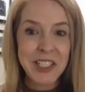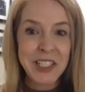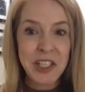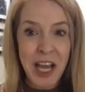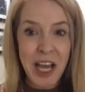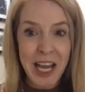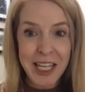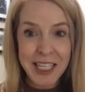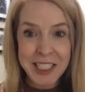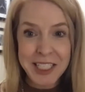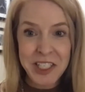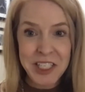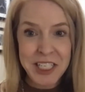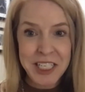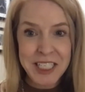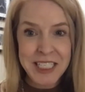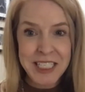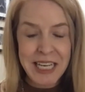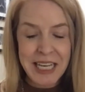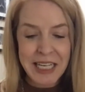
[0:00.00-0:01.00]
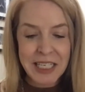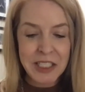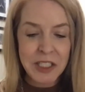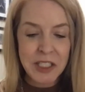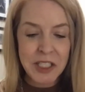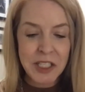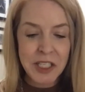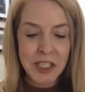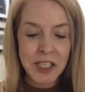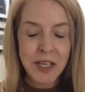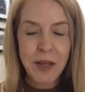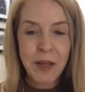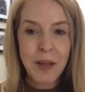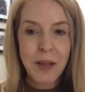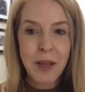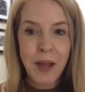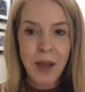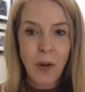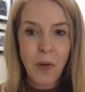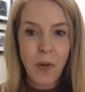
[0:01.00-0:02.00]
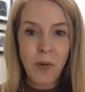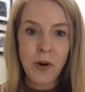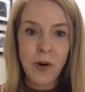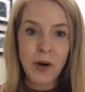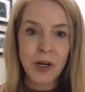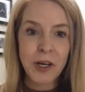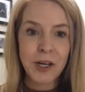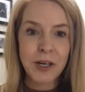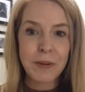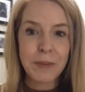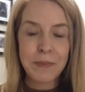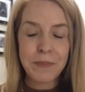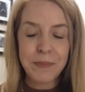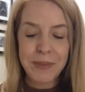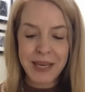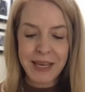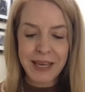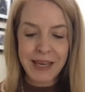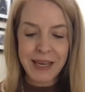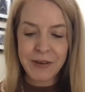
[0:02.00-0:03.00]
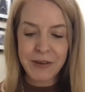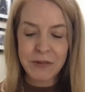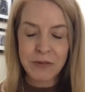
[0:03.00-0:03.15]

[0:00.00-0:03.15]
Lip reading: challenging Daniel or me